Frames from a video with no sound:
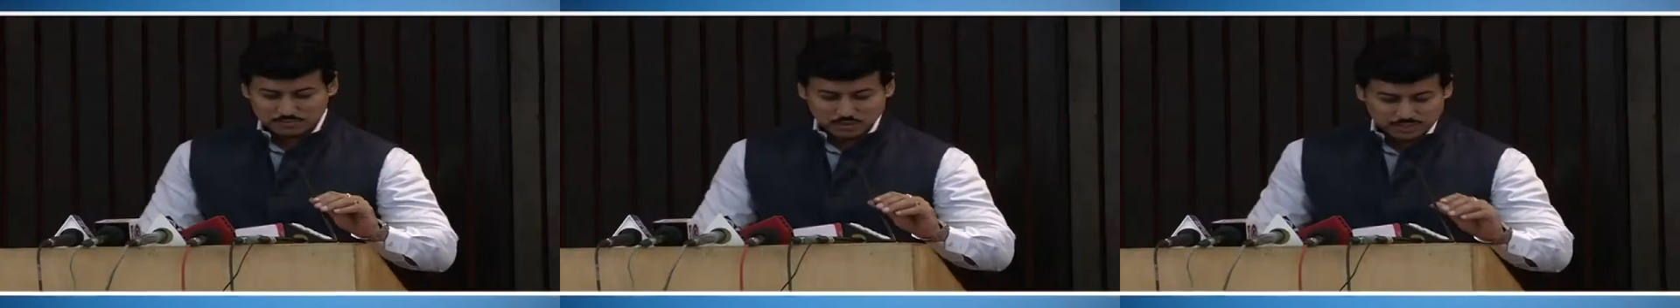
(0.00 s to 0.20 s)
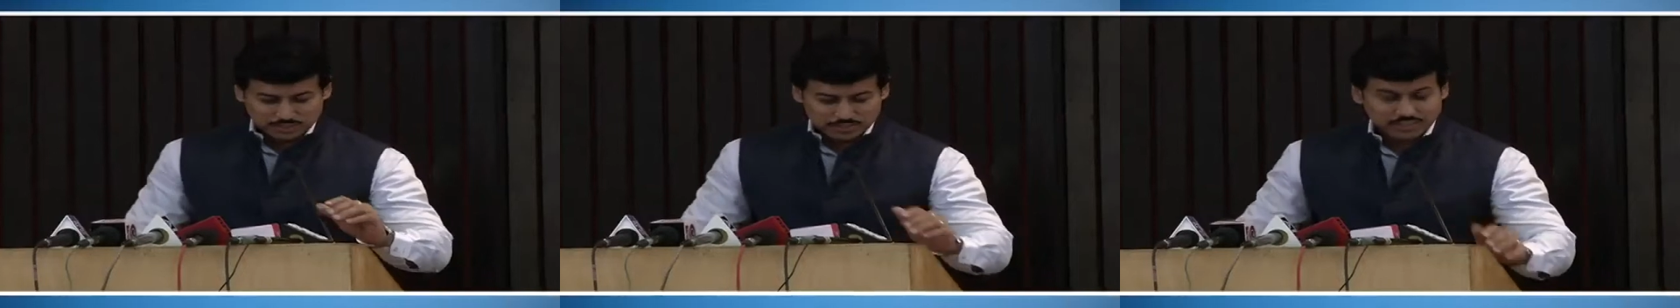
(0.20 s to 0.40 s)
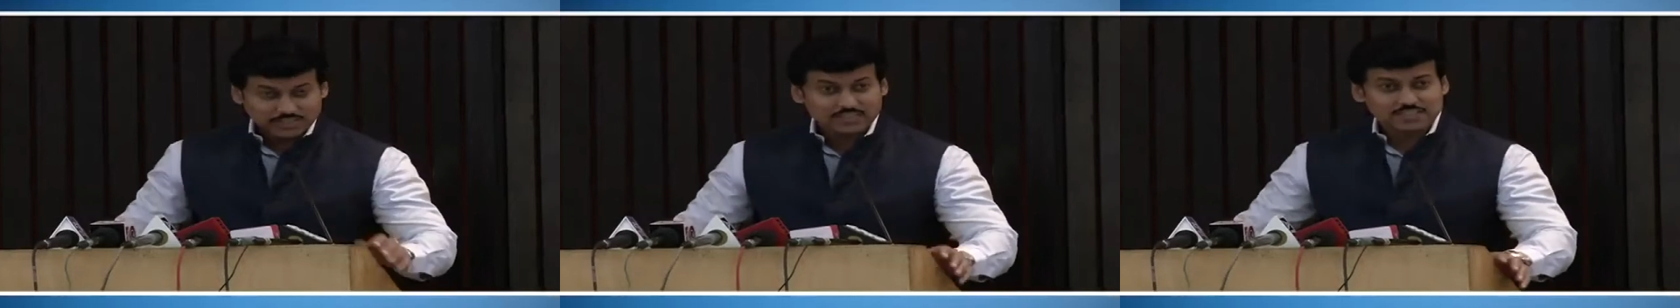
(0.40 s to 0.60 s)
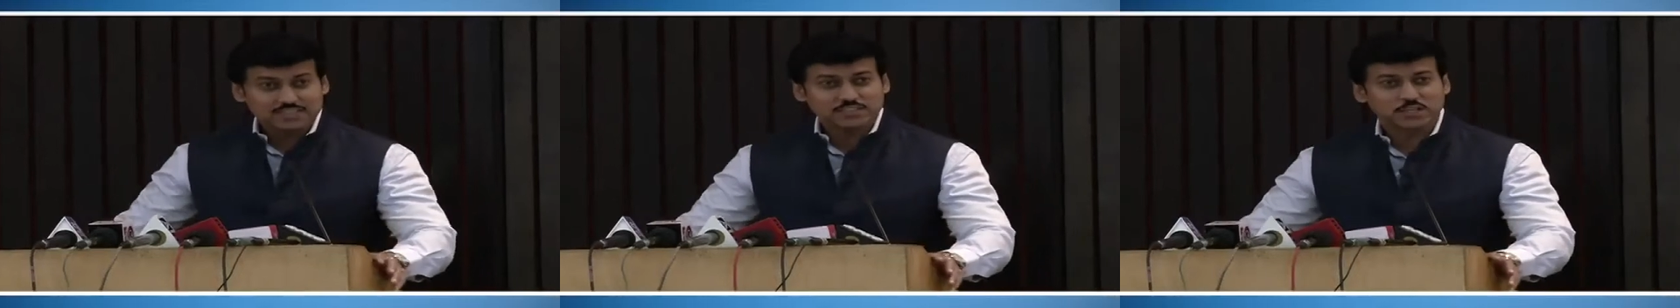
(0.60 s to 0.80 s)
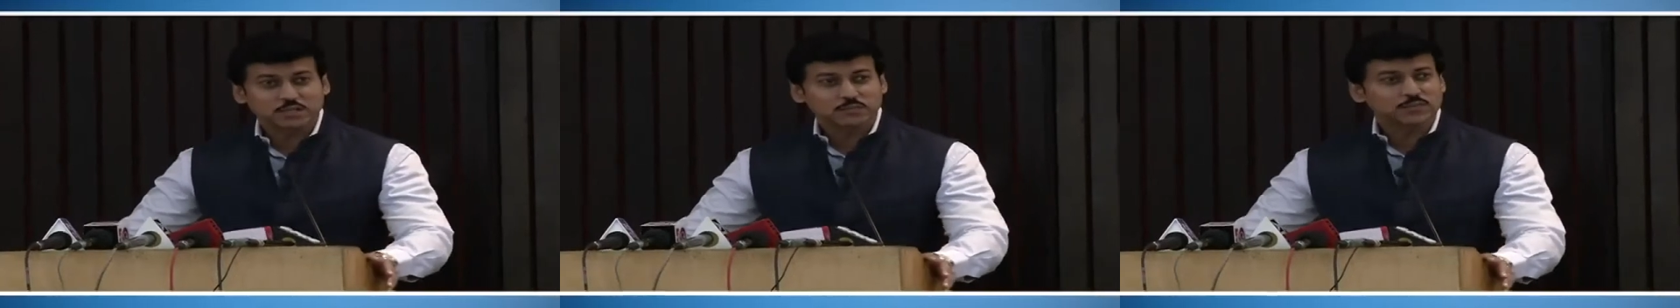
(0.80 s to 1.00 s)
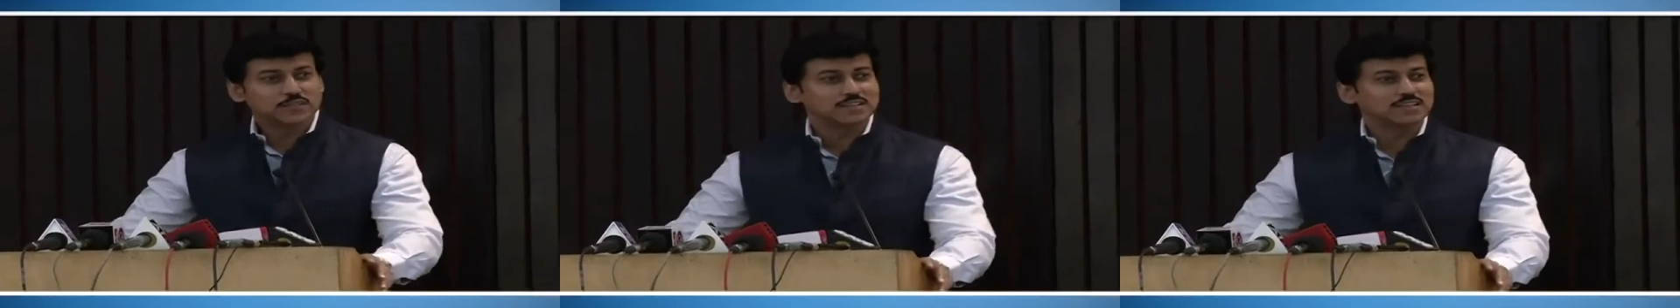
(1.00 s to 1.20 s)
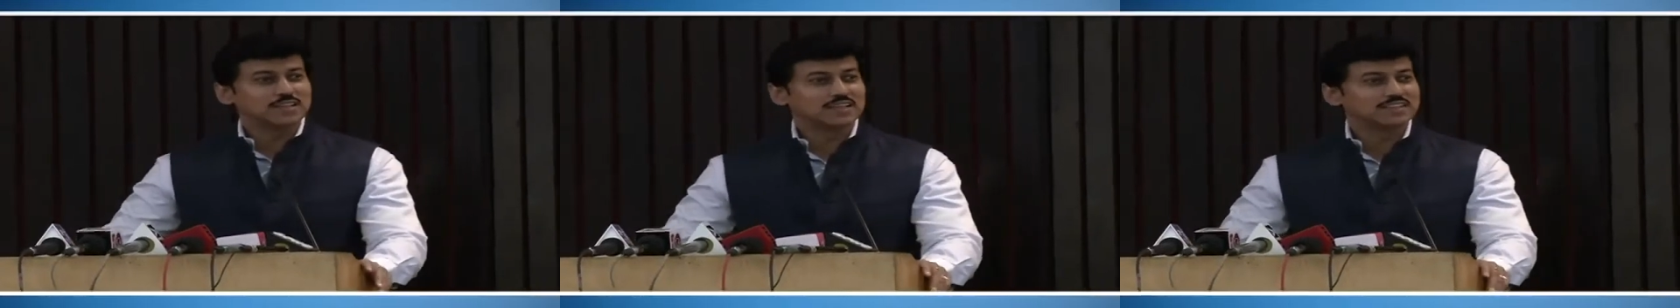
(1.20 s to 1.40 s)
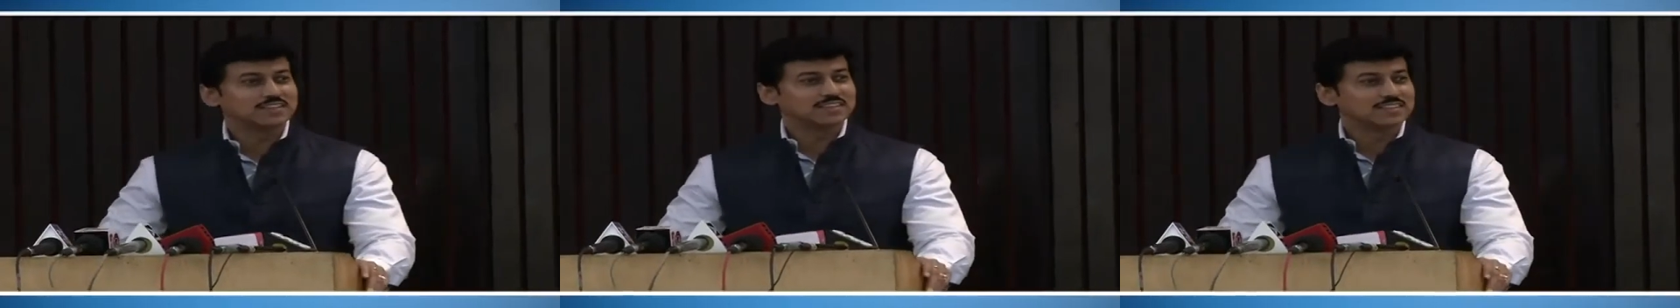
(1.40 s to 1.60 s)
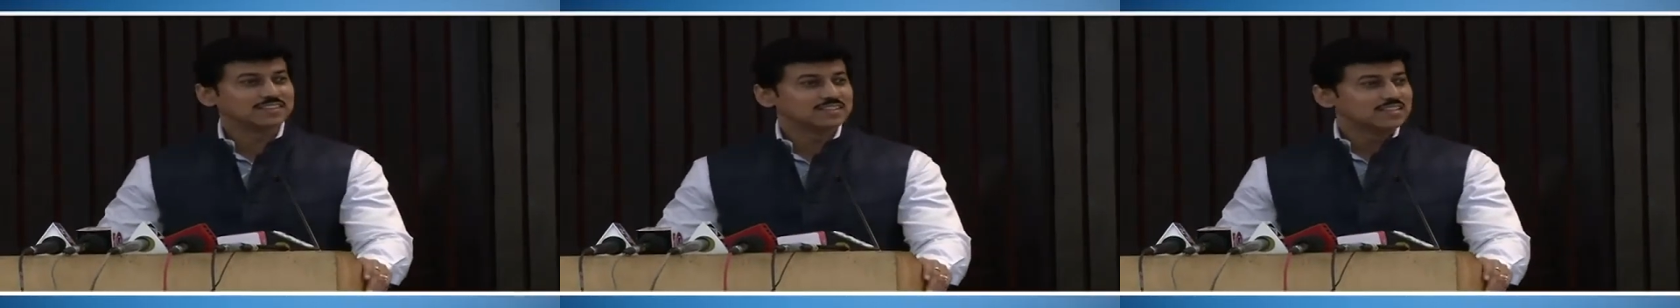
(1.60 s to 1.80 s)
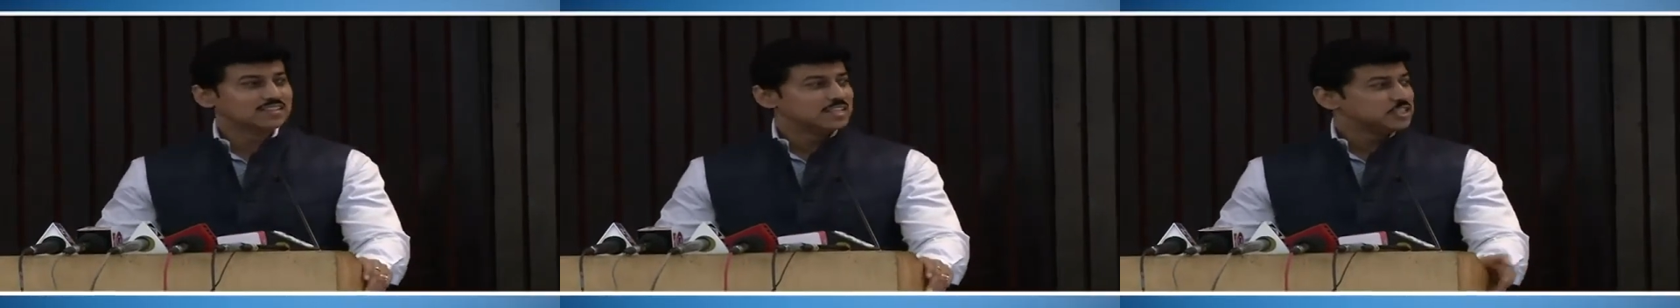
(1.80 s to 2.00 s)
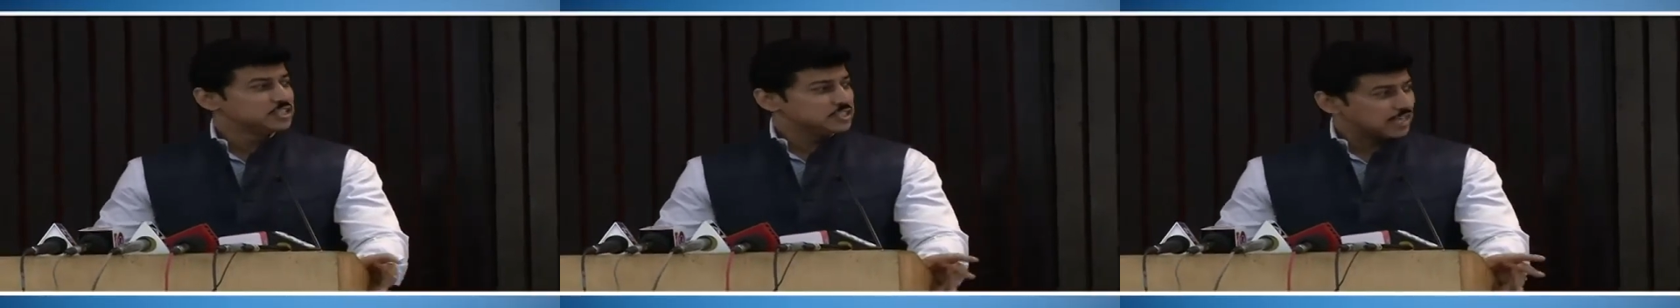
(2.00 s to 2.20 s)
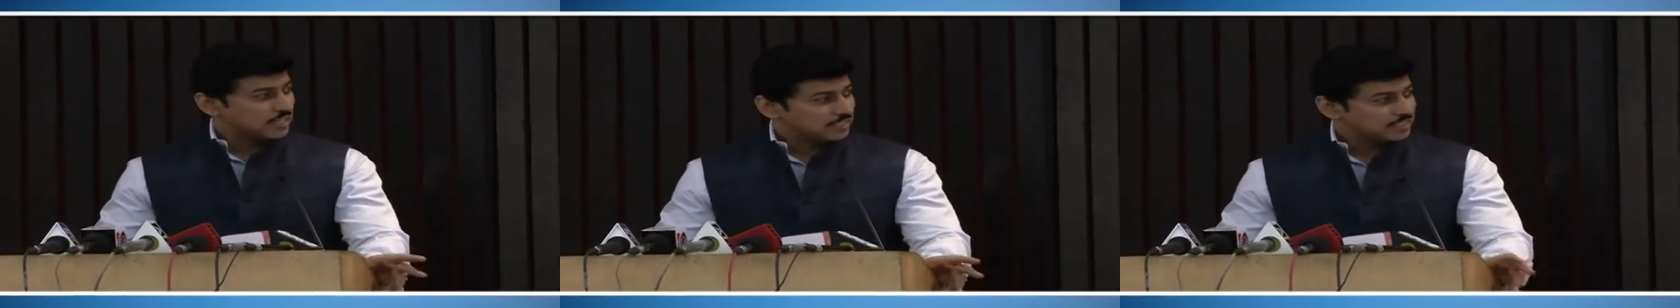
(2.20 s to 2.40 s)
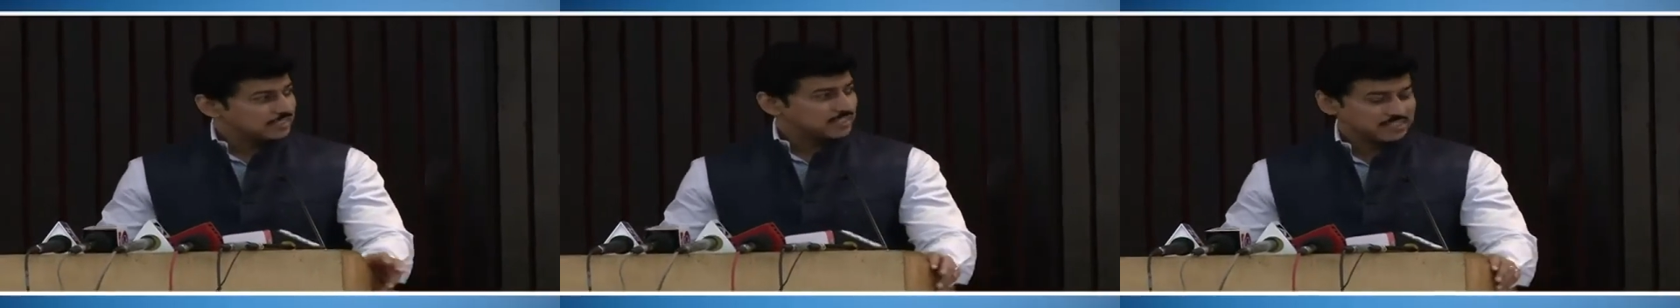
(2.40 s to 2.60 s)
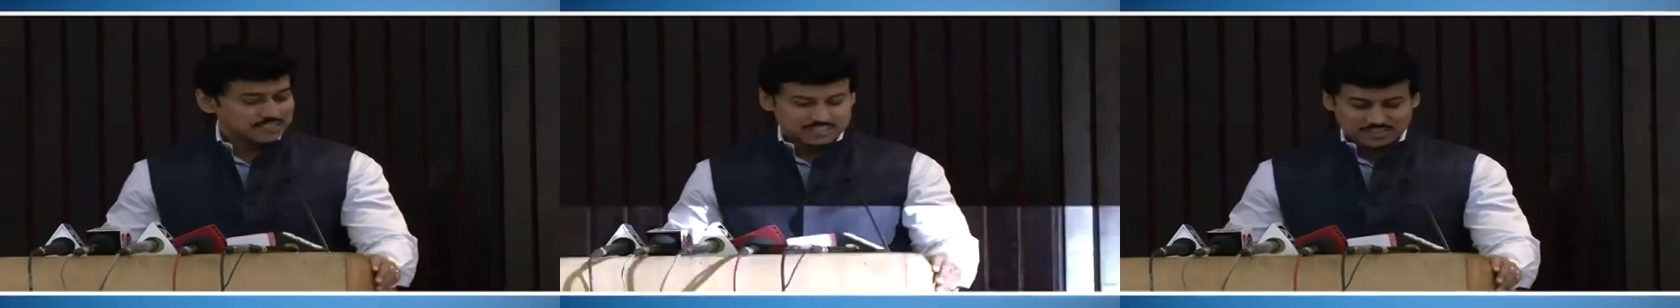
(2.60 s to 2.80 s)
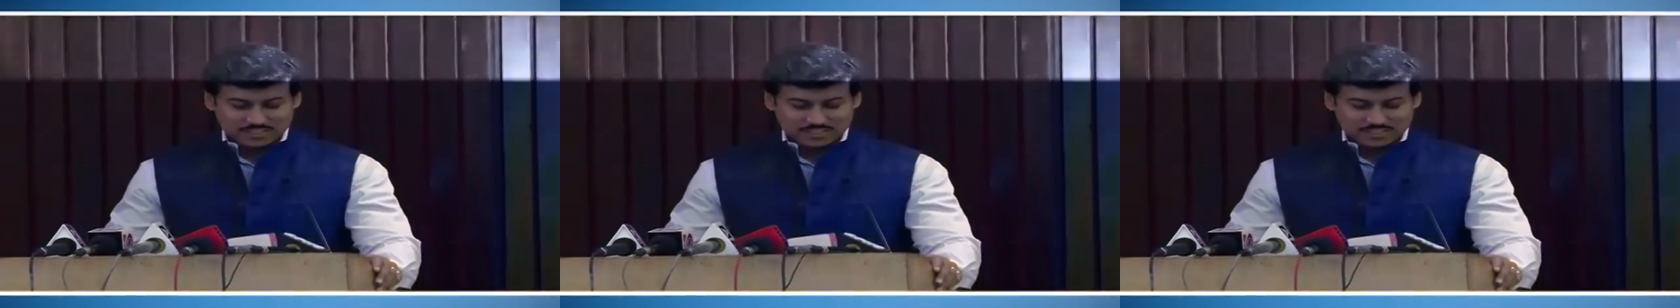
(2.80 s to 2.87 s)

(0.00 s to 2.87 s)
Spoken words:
Morning, ladies and gentlemen, Shalini,